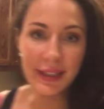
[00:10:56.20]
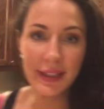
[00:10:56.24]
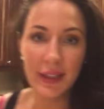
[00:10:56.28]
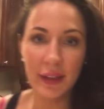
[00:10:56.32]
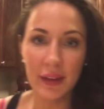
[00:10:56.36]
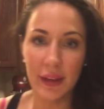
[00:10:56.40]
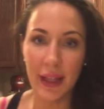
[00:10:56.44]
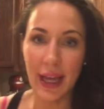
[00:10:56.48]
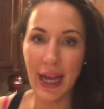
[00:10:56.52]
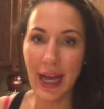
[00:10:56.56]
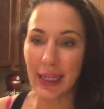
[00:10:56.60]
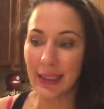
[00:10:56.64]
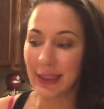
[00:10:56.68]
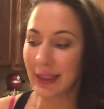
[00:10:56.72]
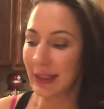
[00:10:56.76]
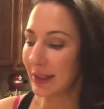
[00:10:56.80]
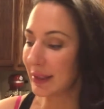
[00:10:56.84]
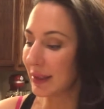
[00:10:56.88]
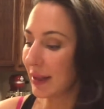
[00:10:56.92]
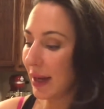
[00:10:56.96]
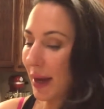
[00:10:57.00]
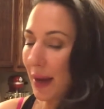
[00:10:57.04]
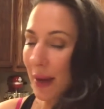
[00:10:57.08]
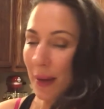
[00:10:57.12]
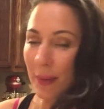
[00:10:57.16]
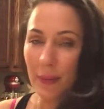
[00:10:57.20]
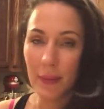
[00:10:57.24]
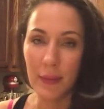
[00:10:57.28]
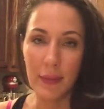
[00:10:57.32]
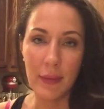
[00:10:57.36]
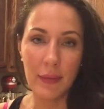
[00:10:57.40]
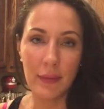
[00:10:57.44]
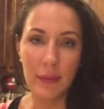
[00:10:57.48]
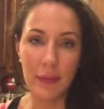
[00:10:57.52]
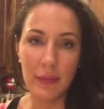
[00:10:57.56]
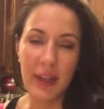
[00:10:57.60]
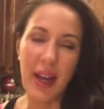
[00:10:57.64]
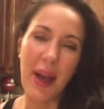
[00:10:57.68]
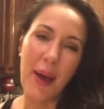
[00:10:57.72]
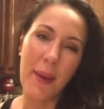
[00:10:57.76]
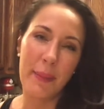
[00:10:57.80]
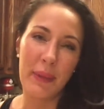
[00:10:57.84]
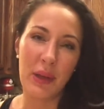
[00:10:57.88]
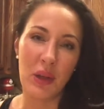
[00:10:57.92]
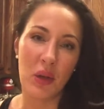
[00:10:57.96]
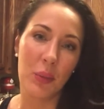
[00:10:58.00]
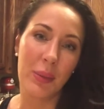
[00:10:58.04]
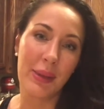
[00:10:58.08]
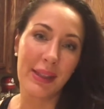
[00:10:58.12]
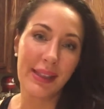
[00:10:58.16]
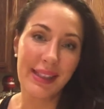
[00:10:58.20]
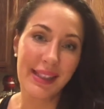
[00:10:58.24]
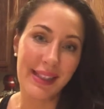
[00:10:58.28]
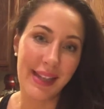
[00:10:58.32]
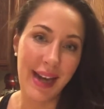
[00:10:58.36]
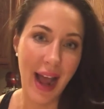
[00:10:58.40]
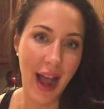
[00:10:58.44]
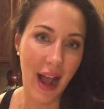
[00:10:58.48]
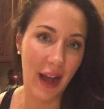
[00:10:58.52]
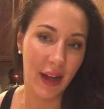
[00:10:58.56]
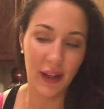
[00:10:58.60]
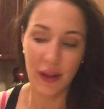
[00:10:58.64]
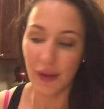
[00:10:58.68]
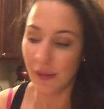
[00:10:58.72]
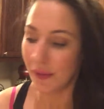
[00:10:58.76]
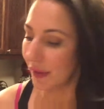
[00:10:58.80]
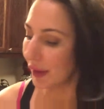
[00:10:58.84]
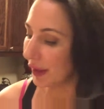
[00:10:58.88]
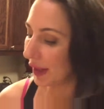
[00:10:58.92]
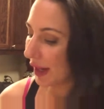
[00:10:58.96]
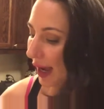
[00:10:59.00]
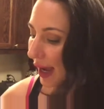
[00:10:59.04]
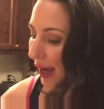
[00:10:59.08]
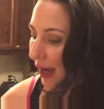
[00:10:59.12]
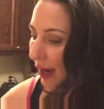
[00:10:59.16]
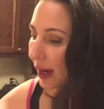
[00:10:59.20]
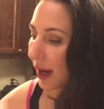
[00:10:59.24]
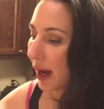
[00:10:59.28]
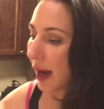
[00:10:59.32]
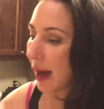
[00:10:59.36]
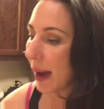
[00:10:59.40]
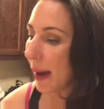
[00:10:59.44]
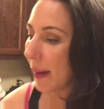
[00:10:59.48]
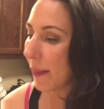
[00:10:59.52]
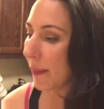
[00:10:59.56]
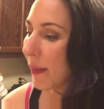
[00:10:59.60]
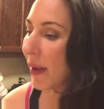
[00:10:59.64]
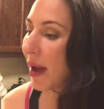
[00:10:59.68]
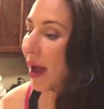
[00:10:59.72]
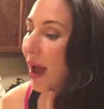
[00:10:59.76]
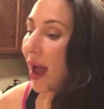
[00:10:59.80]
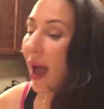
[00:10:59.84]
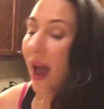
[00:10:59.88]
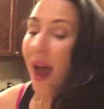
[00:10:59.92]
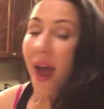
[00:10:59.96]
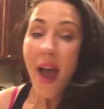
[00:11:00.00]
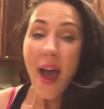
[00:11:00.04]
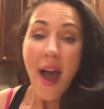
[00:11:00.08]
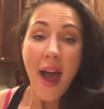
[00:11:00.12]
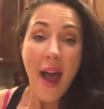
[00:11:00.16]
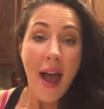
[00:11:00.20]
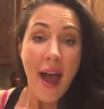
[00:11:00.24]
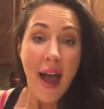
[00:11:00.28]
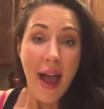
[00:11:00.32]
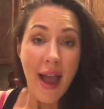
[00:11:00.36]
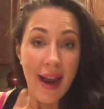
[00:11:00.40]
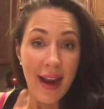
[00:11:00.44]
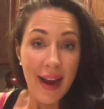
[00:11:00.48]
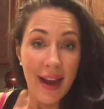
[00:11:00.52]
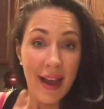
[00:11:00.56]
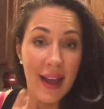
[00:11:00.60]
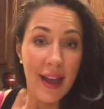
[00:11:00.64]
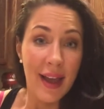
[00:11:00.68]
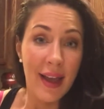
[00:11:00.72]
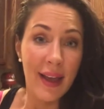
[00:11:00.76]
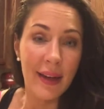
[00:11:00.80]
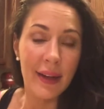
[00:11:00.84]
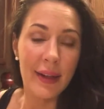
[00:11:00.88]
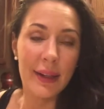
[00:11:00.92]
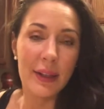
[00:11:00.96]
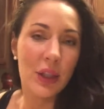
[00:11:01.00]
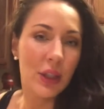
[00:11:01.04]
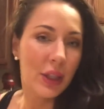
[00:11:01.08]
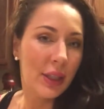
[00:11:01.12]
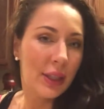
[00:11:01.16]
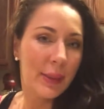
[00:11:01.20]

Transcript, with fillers: is the last, um, not meal, but snack of the day. Um, and it's